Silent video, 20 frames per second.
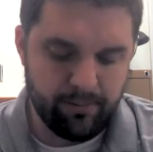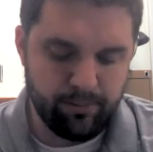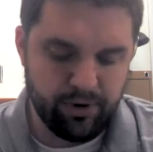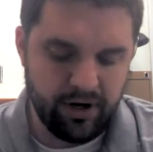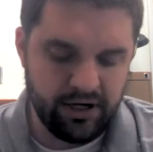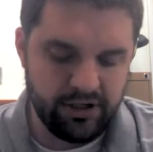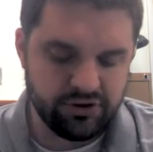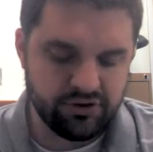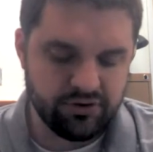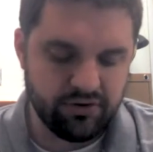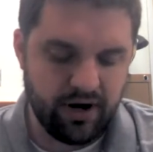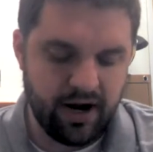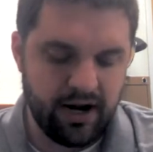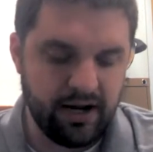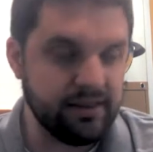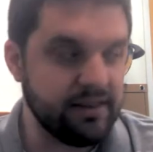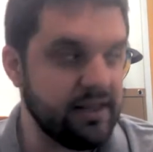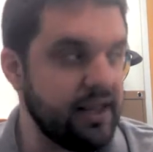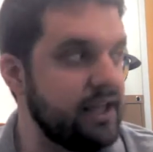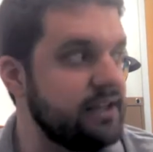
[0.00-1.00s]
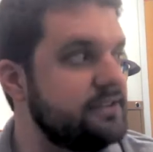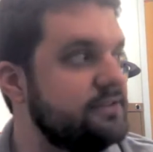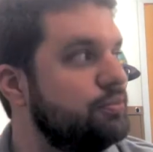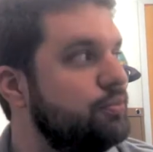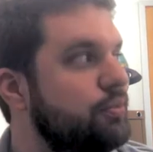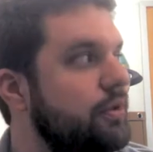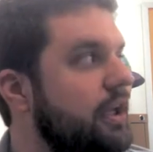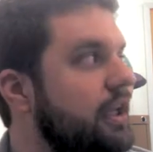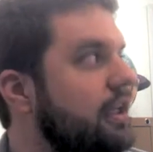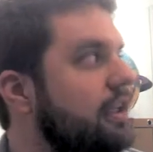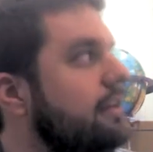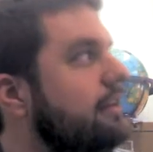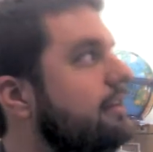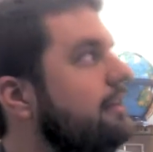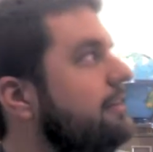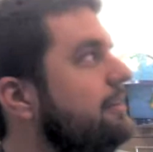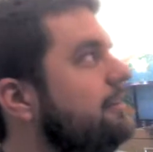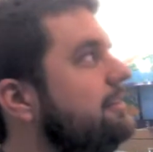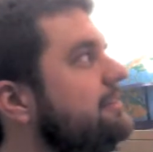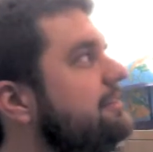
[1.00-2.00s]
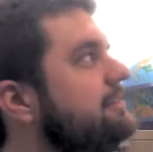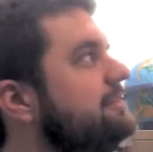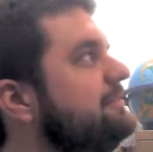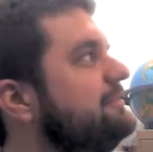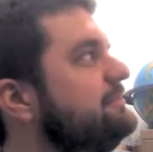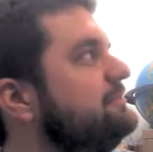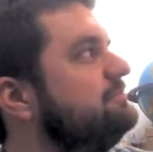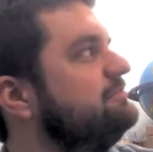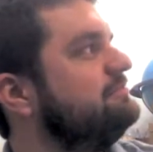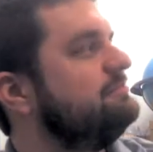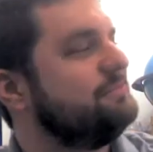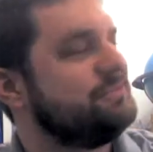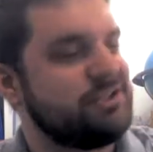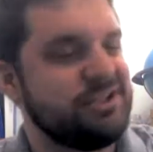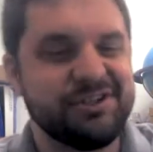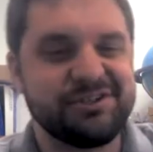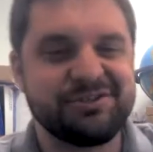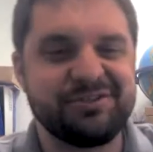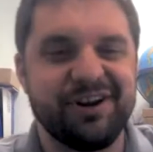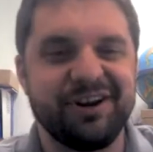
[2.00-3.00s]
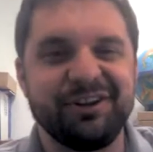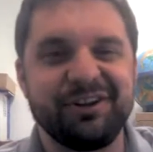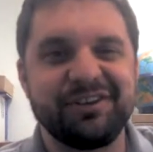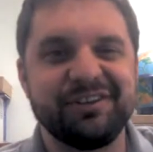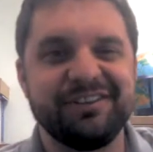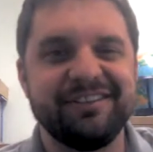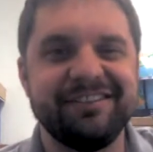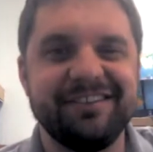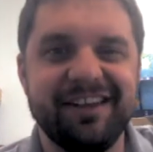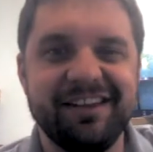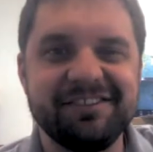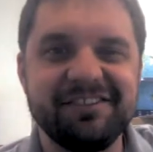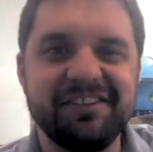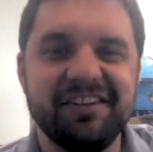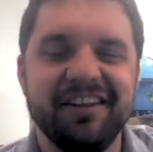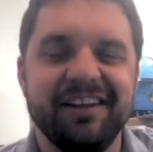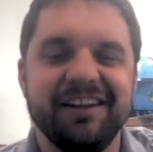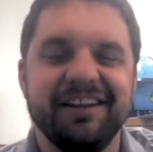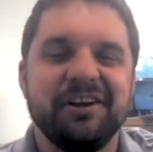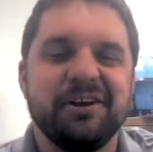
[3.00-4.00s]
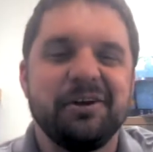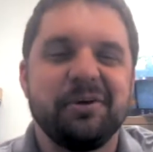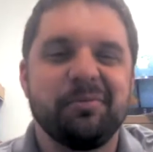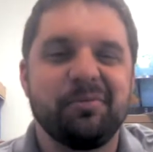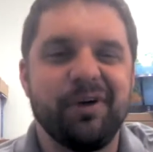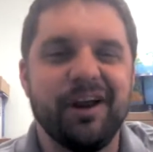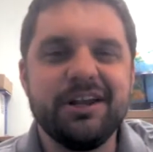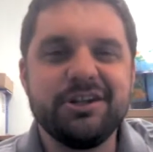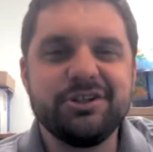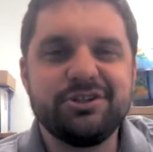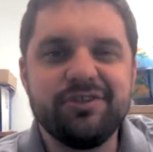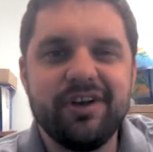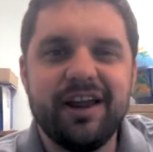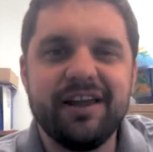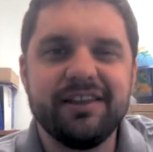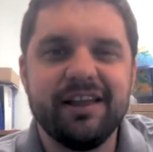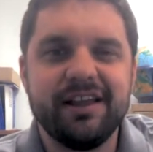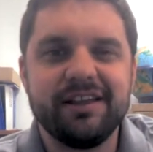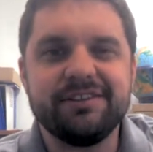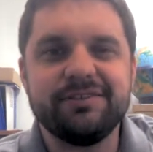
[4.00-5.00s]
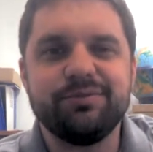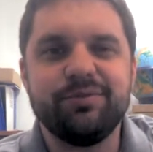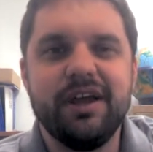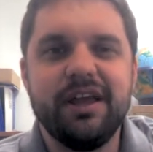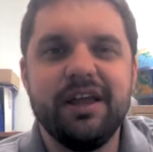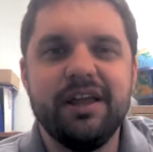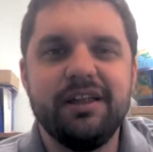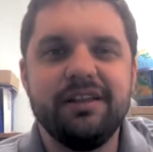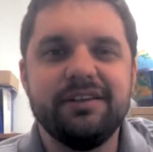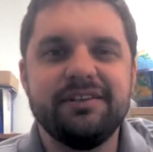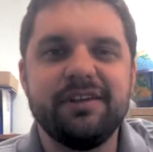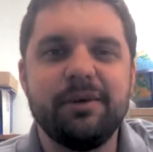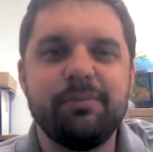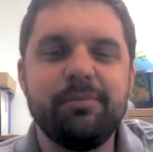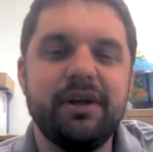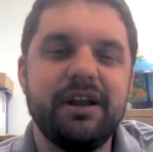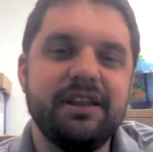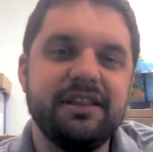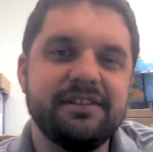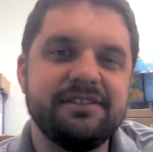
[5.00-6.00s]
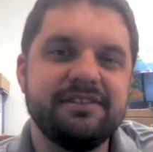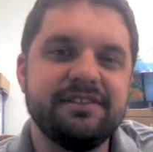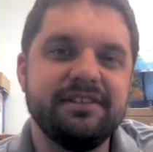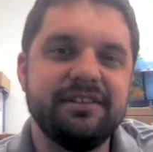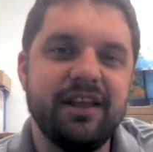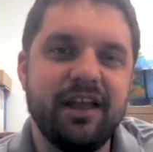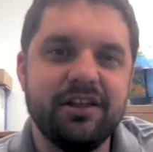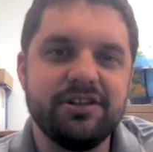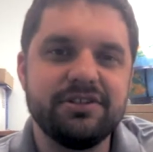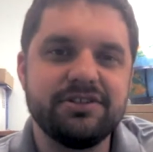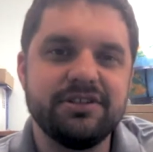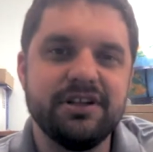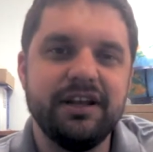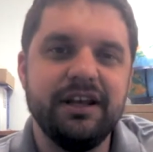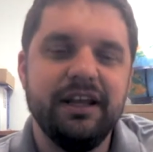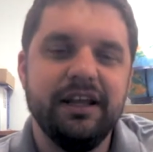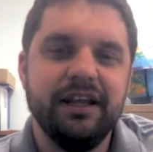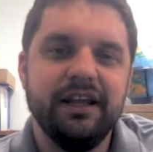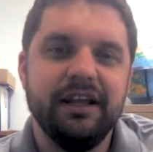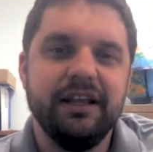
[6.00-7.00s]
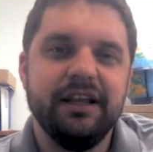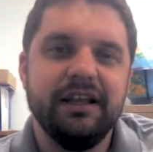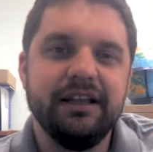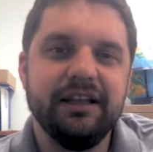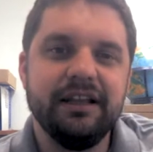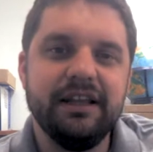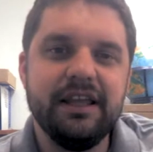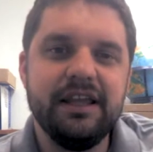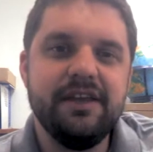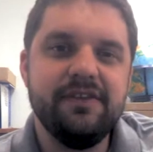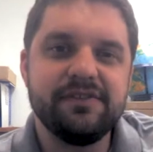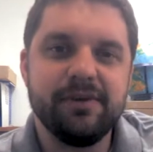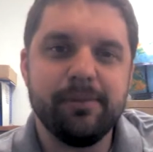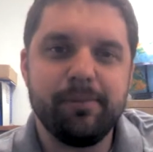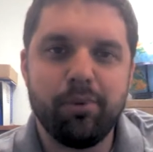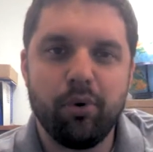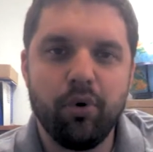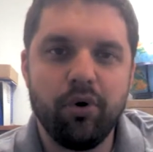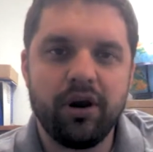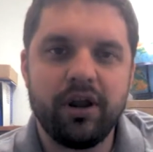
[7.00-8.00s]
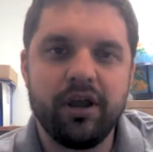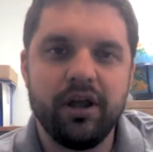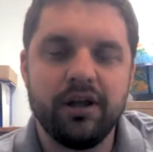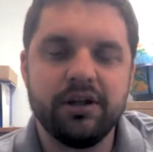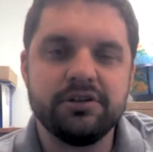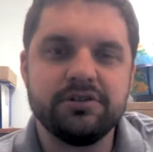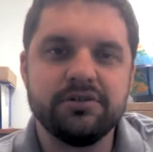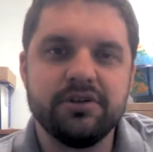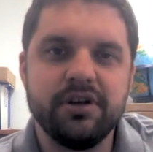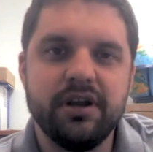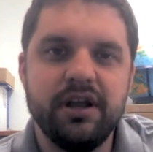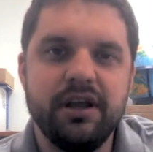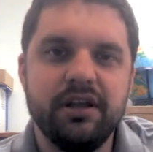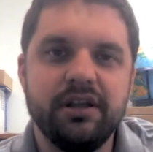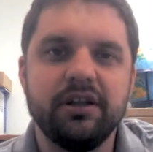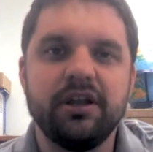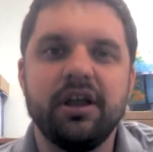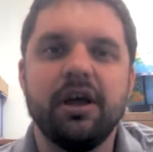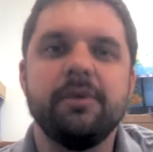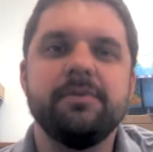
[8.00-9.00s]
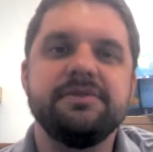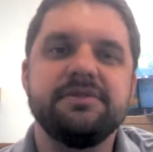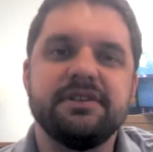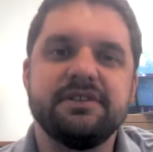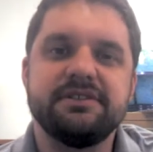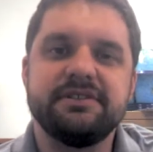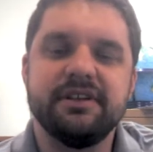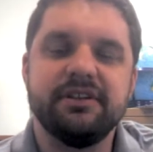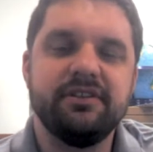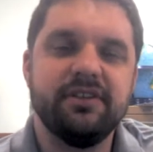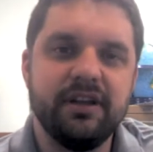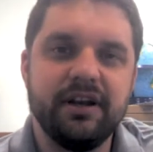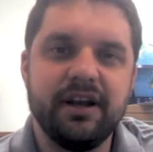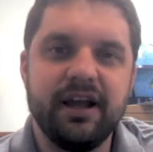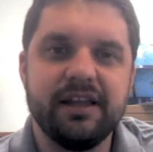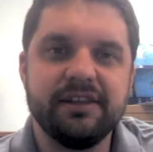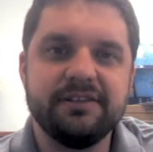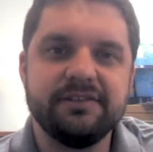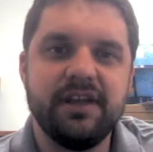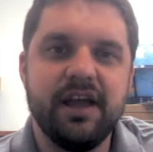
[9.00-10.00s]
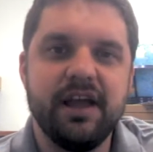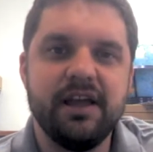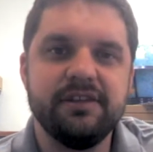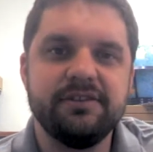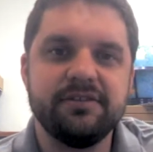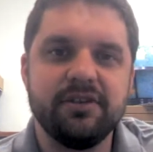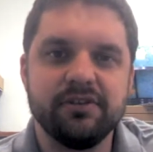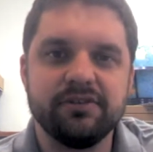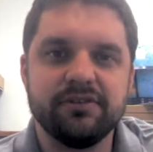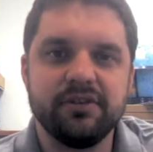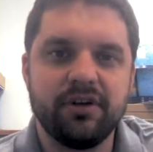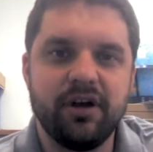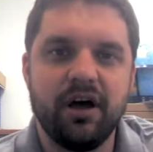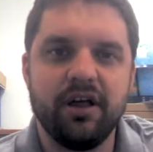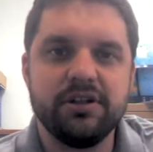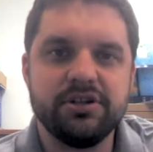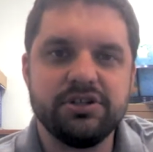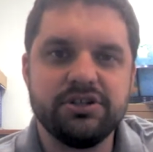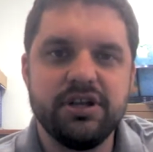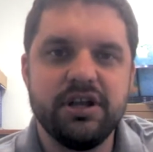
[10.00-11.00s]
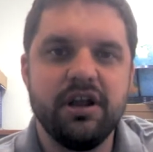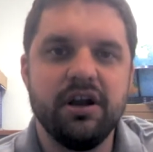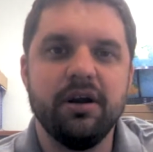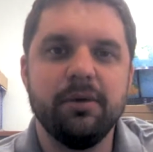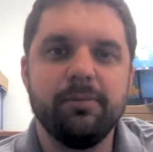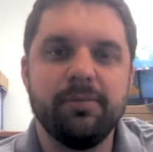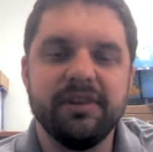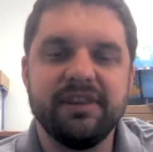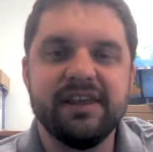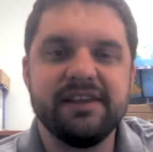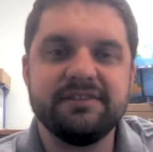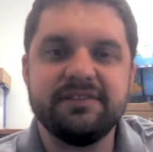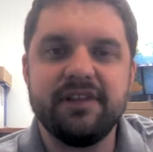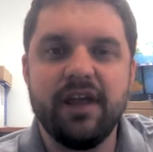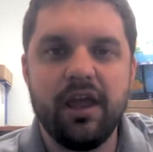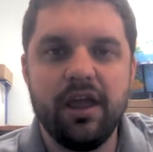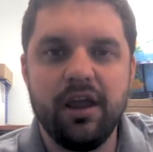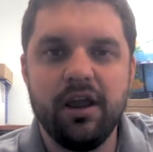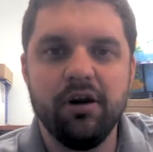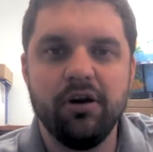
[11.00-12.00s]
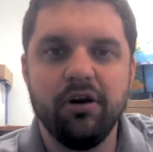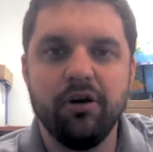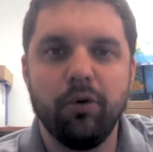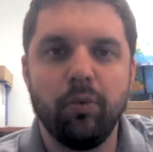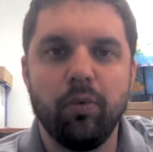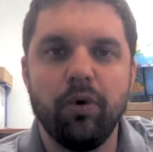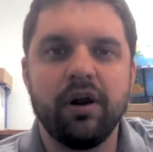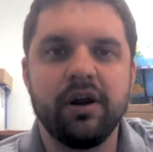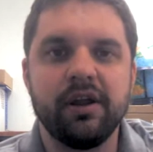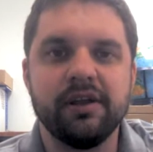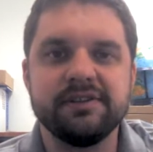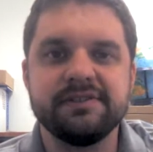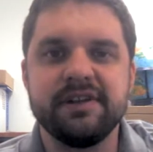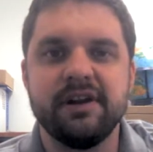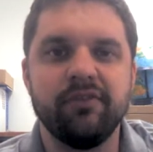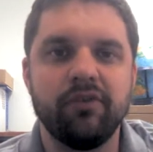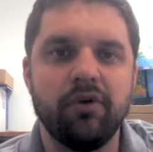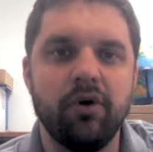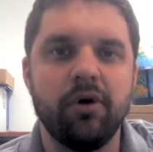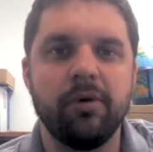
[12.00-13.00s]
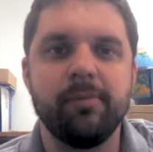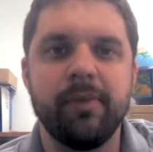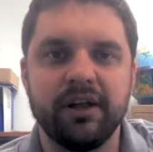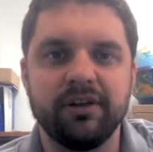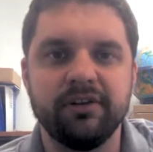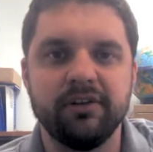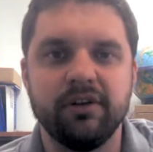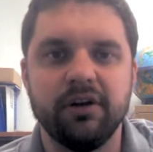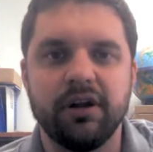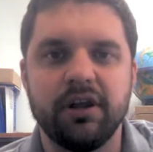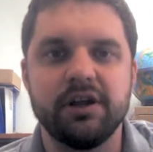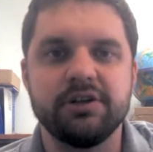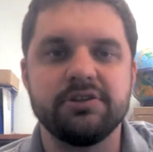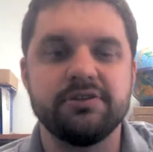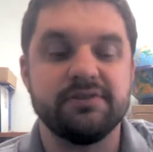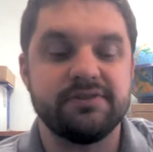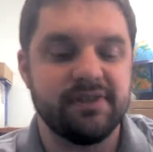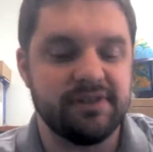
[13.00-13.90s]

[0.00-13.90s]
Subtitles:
Brain drain, that's when, Jenna's trying to look at the test. Brain drain, that's when somebody that's intelligent leaves a poor country and comes, let's say, to the United States, goes to college here, but they stay here and work instead of going back to their country.